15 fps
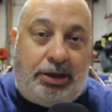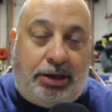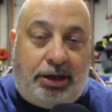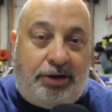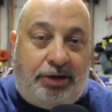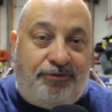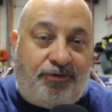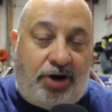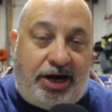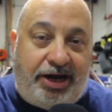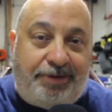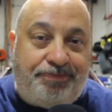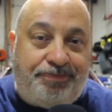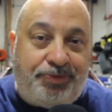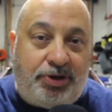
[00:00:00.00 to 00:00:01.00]
on
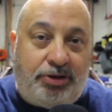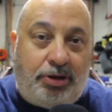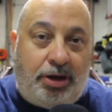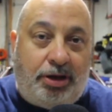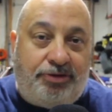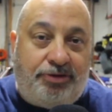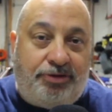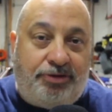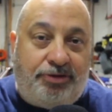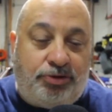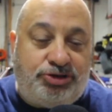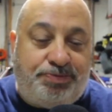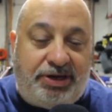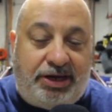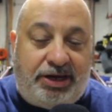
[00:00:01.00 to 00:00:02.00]
Friday. The
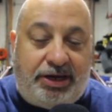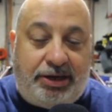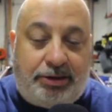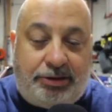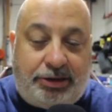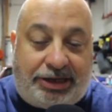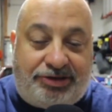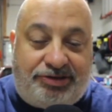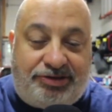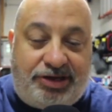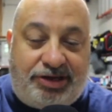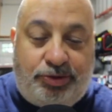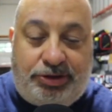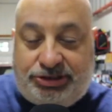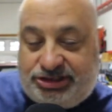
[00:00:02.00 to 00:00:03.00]
first being the
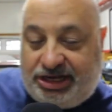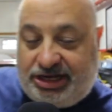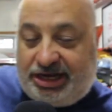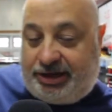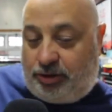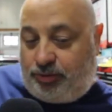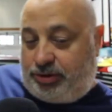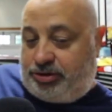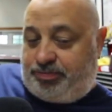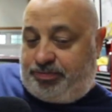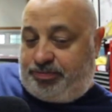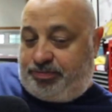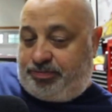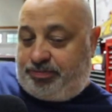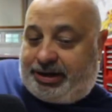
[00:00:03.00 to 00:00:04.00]
continuing saga with
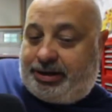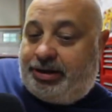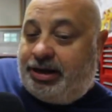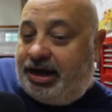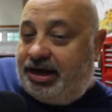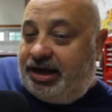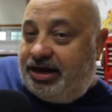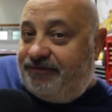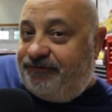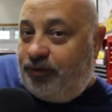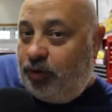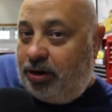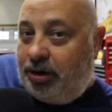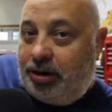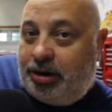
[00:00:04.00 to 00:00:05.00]
my
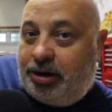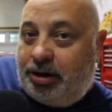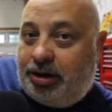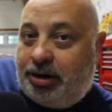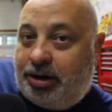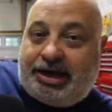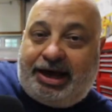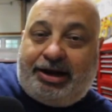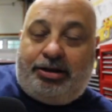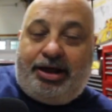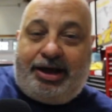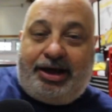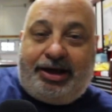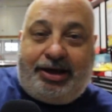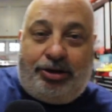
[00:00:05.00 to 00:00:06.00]
84
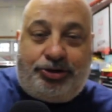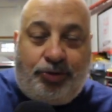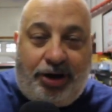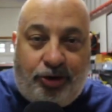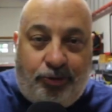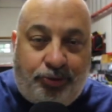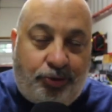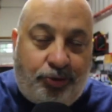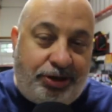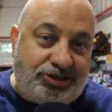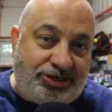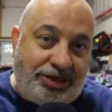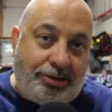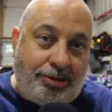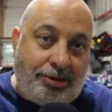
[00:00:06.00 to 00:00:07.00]
Cadillac Eldorado
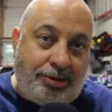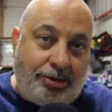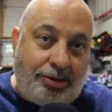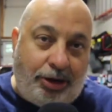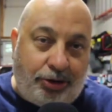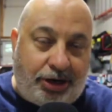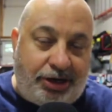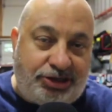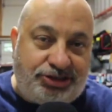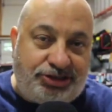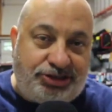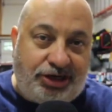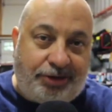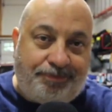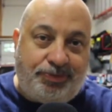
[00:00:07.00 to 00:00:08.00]
Biarritz air
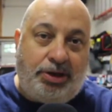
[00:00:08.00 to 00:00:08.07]
conditioning.